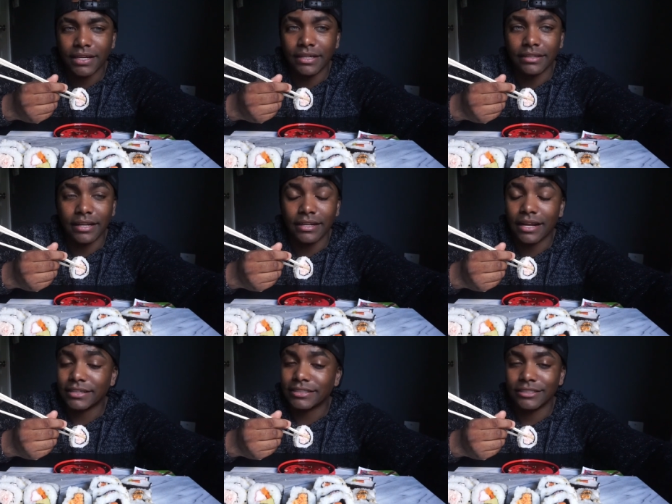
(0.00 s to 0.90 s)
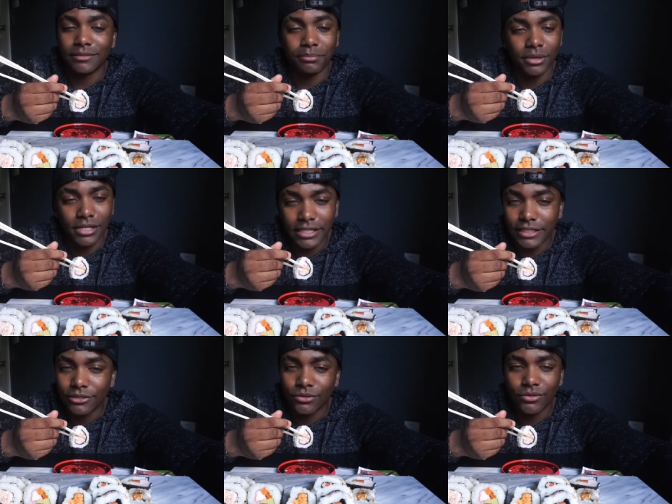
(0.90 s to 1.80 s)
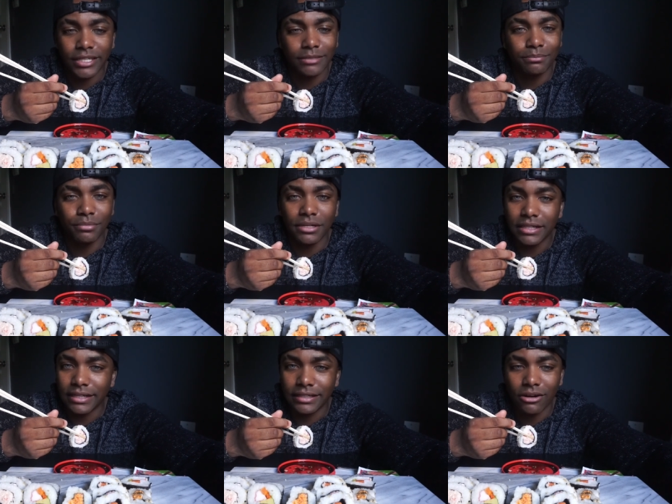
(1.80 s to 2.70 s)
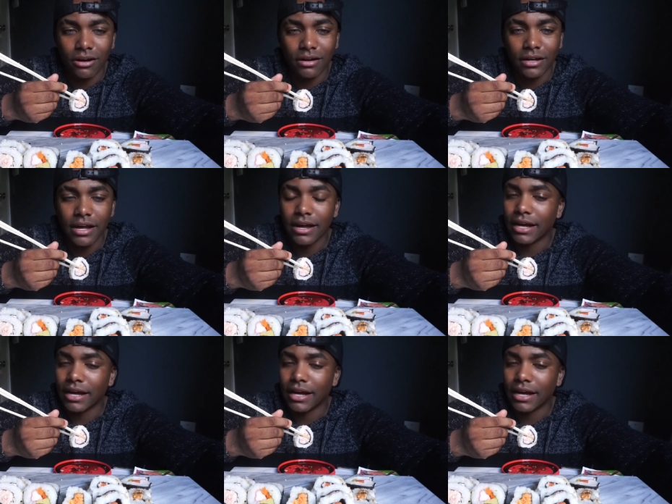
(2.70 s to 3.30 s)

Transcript: And that's just bullying, dude. That's bullying, dog.